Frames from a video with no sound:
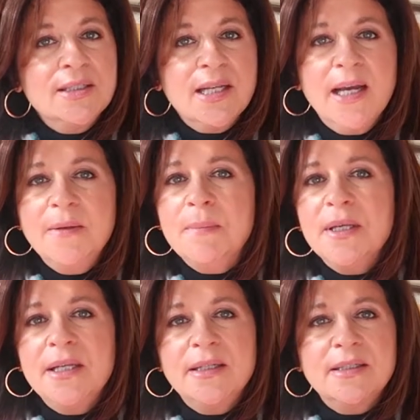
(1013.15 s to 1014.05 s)
type
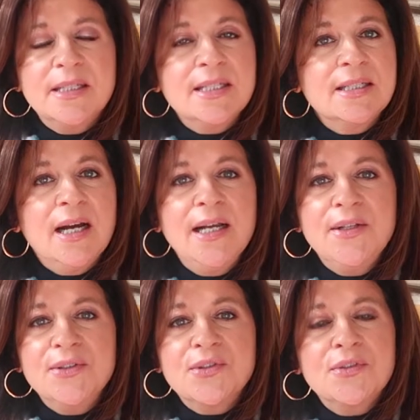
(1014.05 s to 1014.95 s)
in
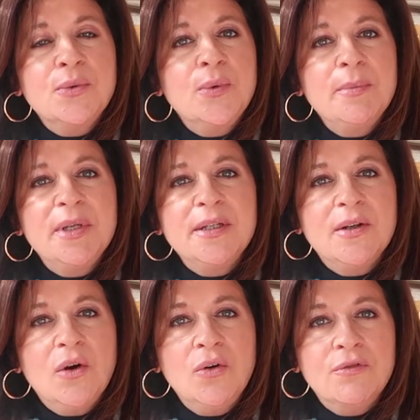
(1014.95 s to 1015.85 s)
styles for
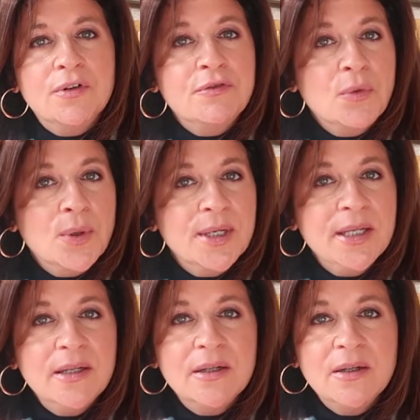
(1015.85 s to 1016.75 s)
women over
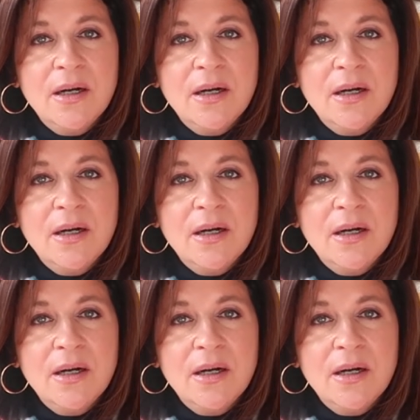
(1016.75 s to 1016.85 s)
40,